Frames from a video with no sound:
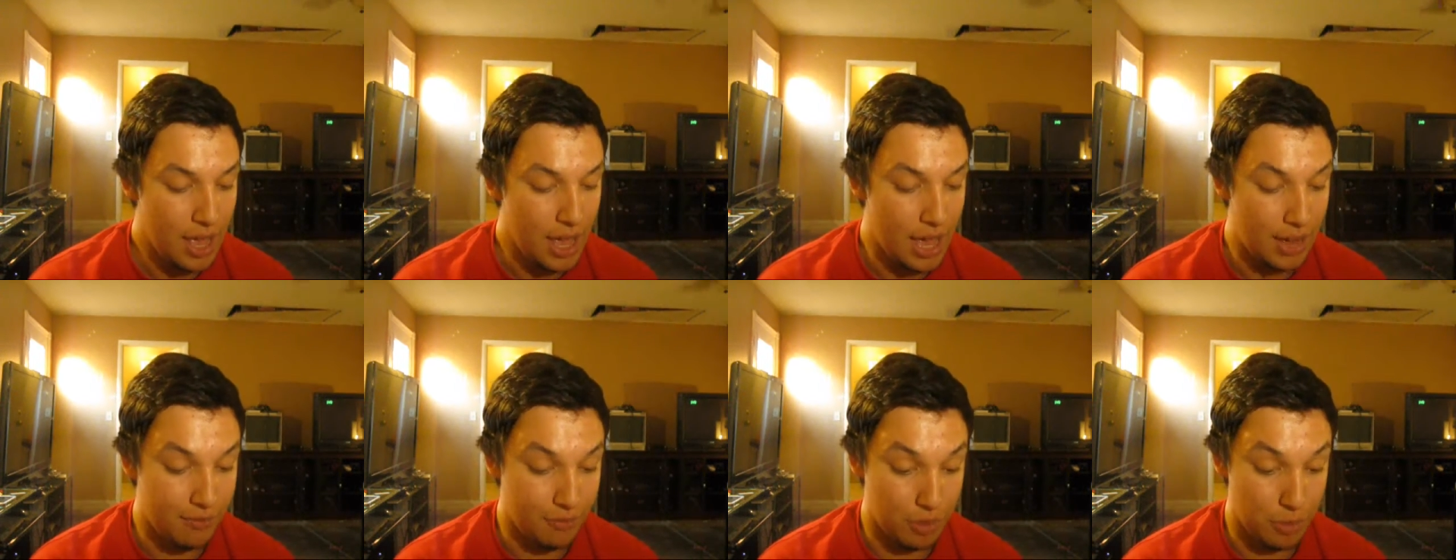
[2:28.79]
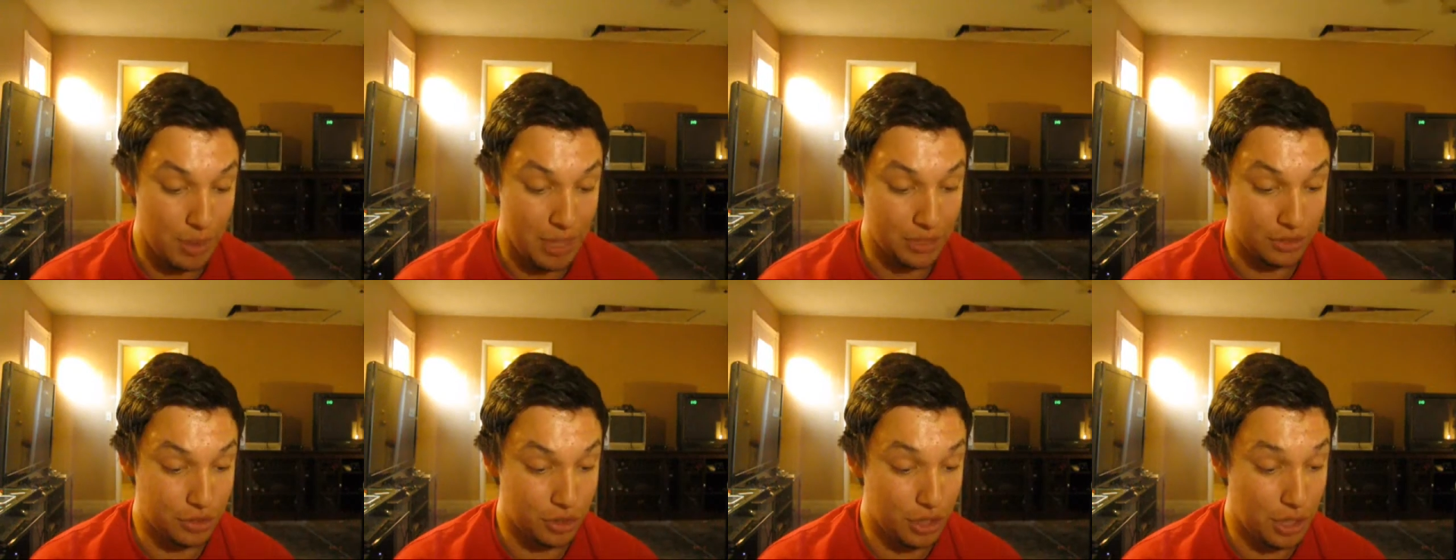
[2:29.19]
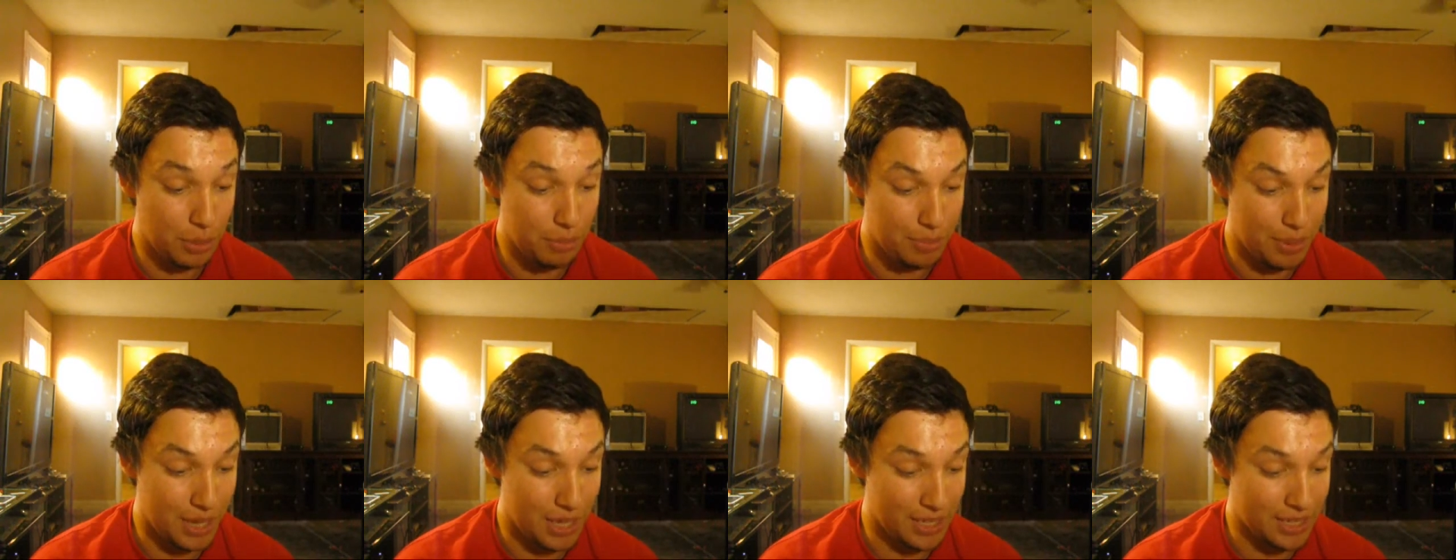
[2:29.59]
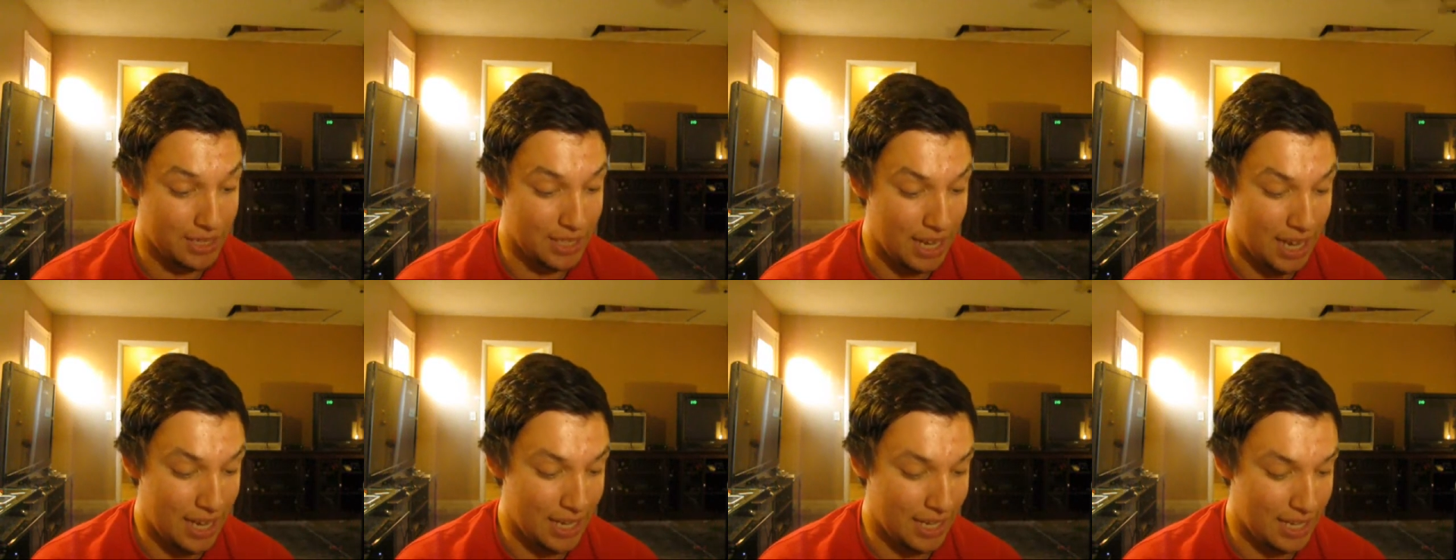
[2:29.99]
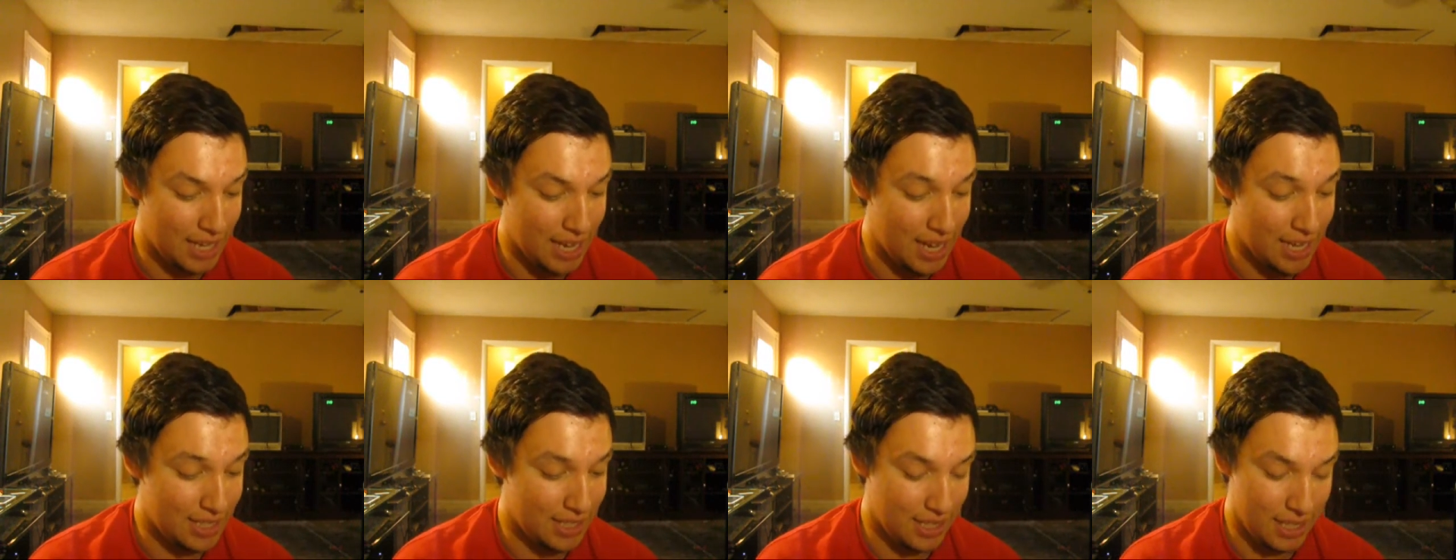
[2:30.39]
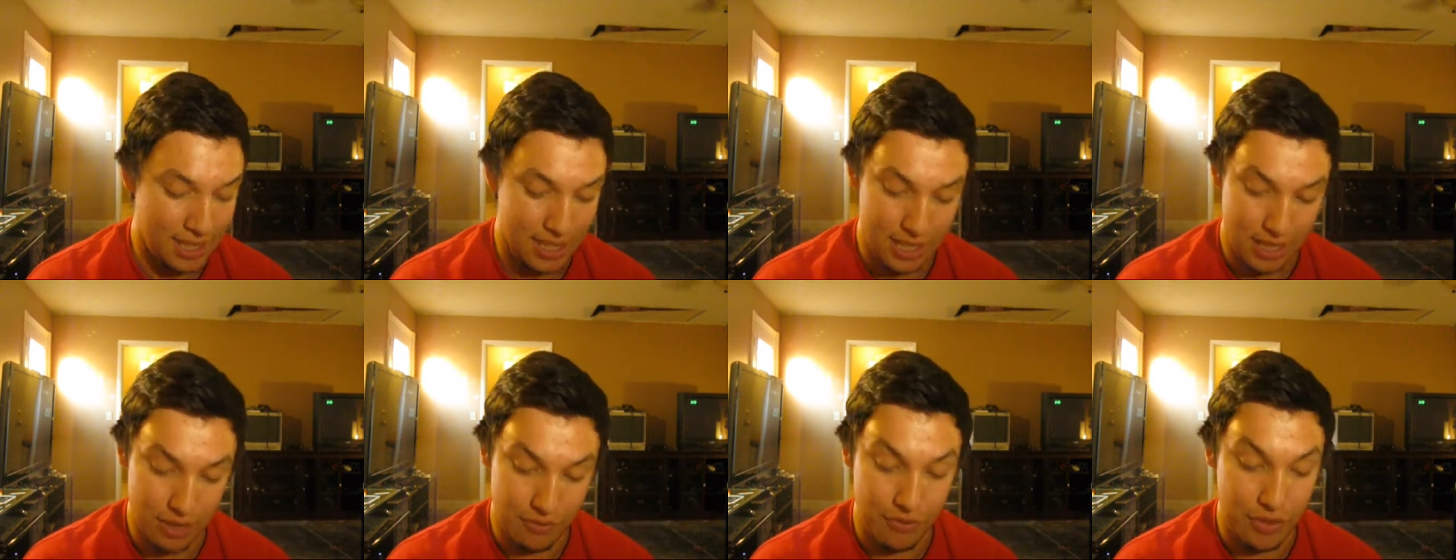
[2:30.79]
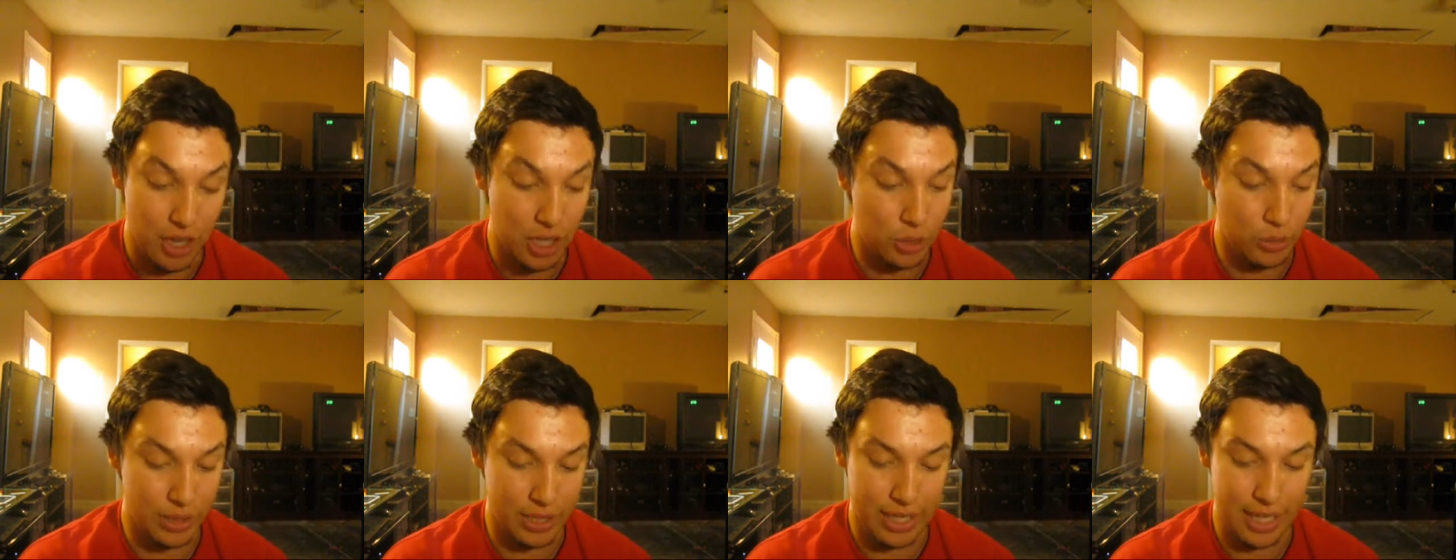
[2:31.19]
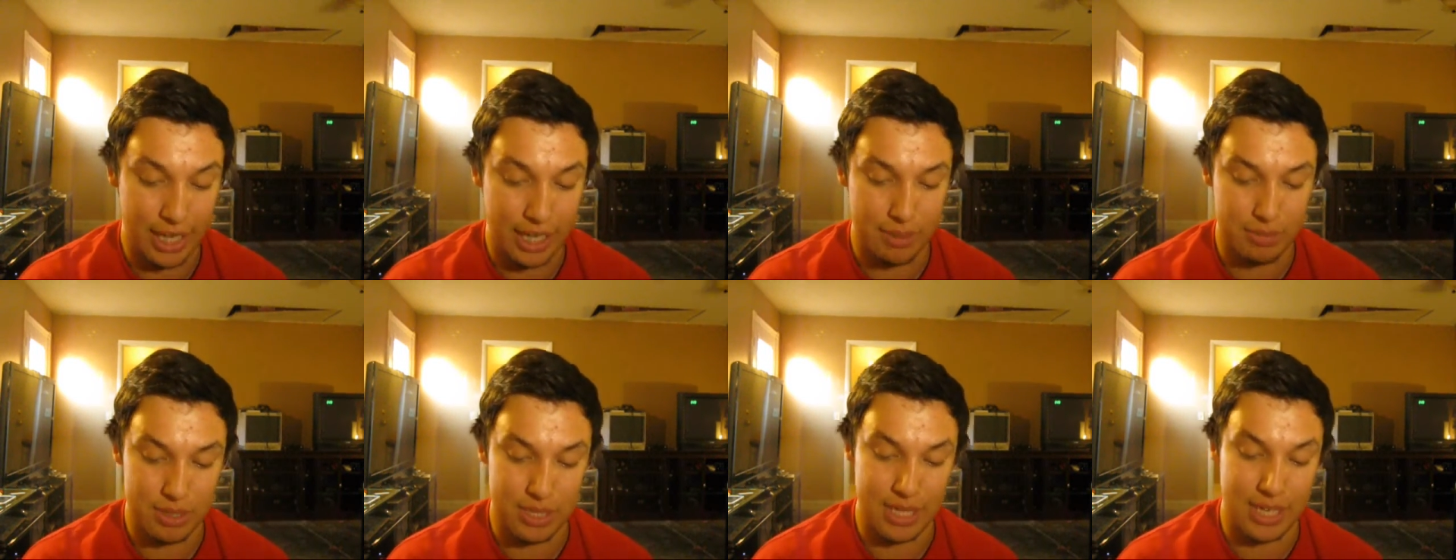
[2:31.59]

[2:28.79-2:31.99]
And for about 30 bucks I got the following games.